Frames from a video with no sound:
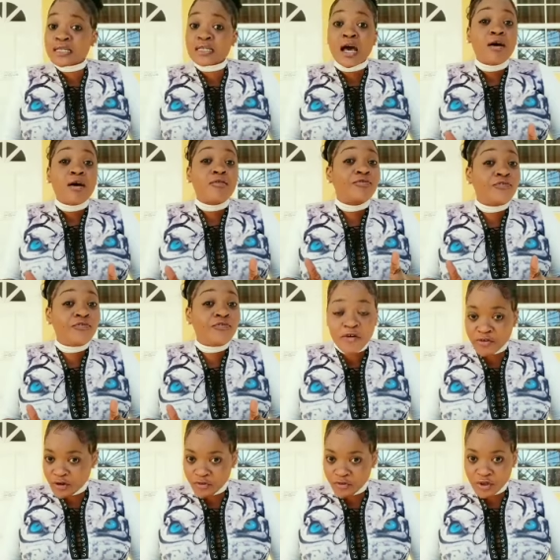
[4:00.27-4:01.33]
things,
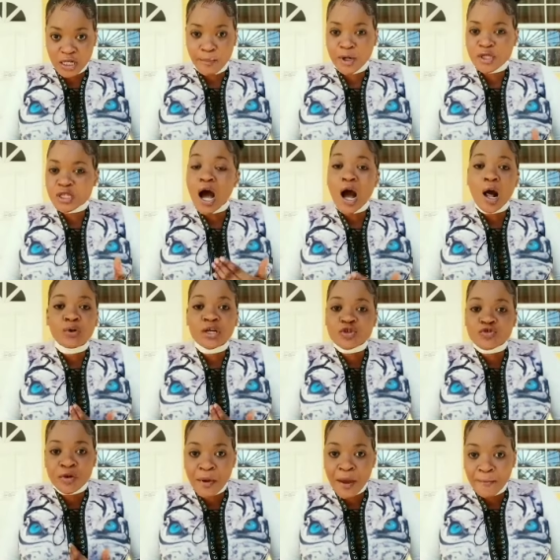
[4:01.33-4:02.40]
very real, but
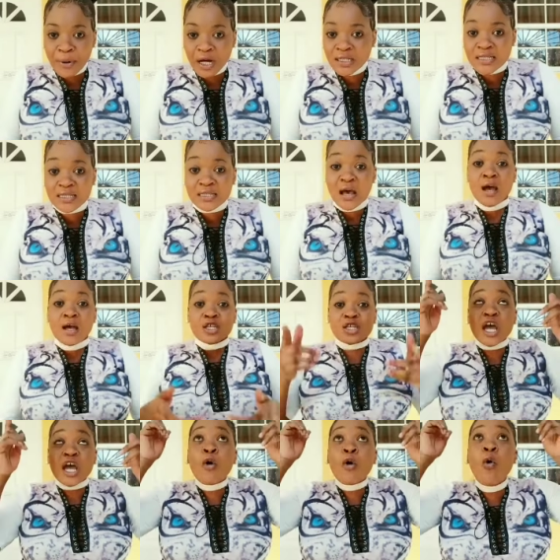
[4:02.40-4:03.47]
always remember this.
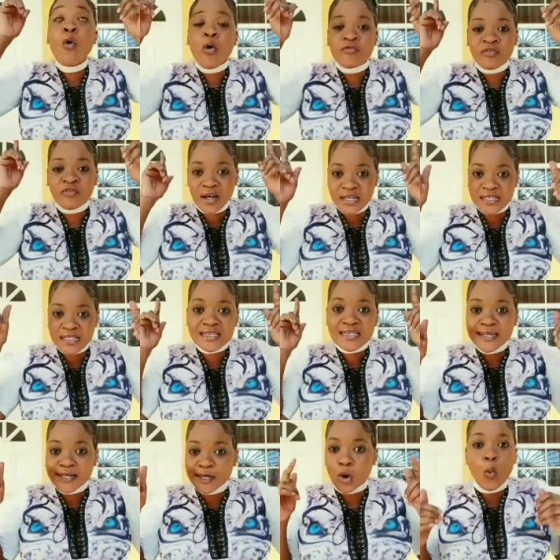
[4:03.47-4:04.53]
Jehovah is
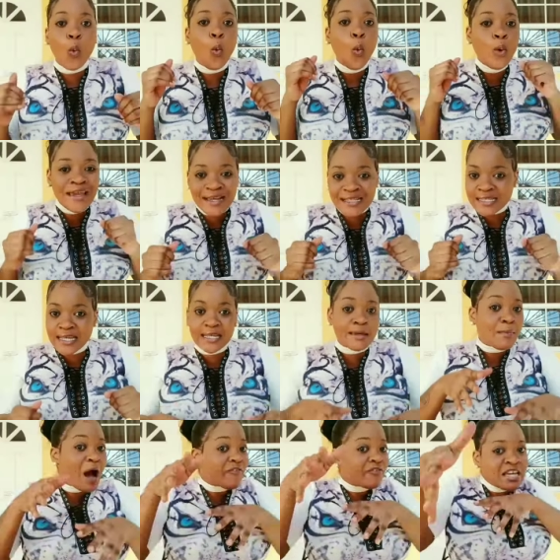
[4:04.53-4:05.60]
there
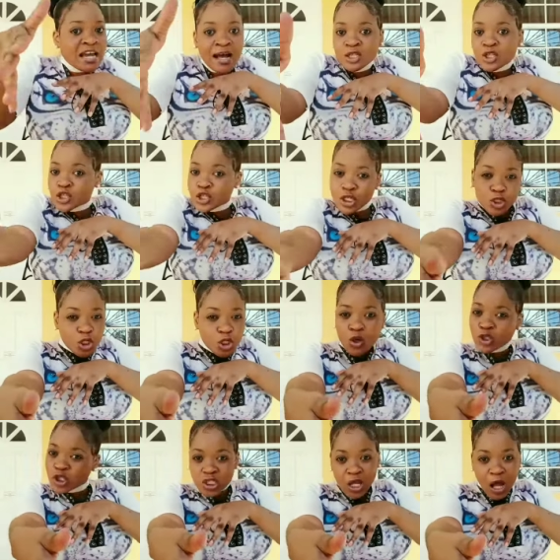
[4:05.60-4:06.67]
waiting him. I mean, and stretch
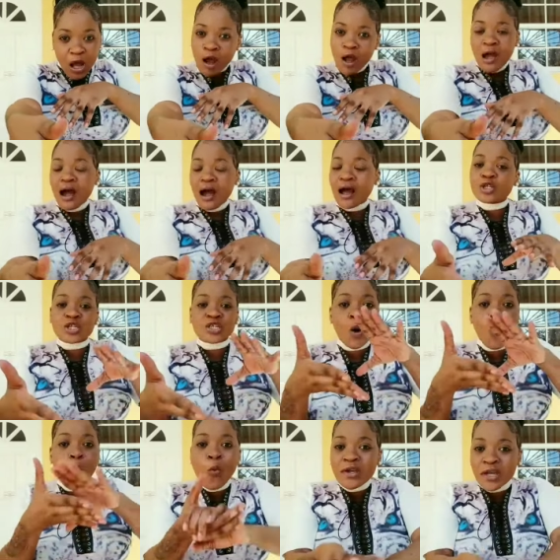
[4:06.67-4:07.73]
out, sir, and just
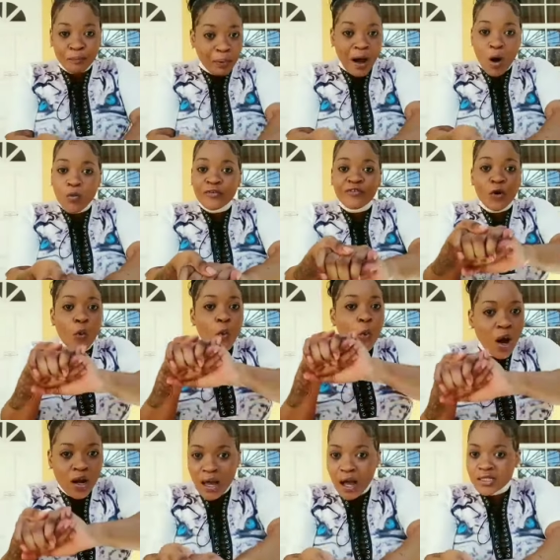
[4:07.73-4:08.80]
a wait with a
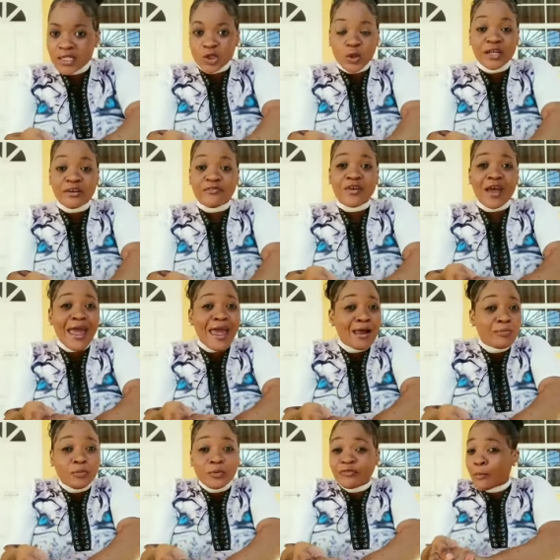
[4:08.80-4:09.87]
wall on to it for
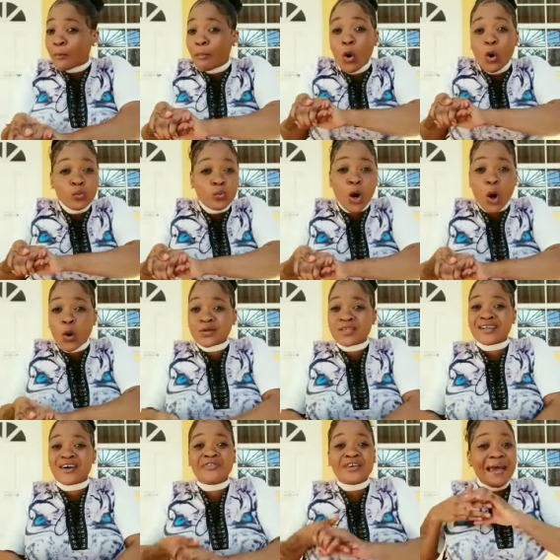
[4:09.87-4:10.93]
help, with a pull we
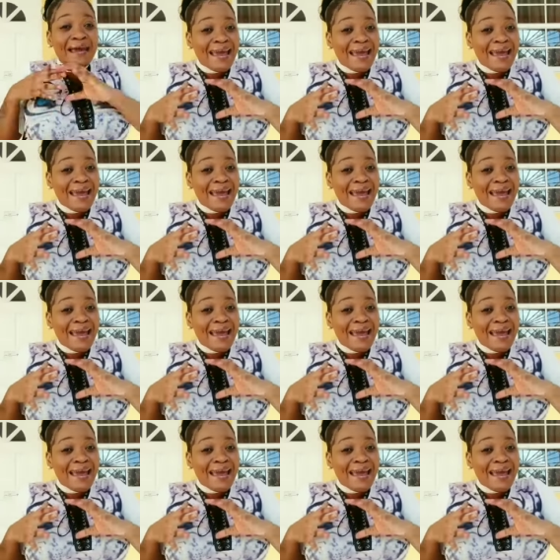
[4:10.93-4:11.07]
out of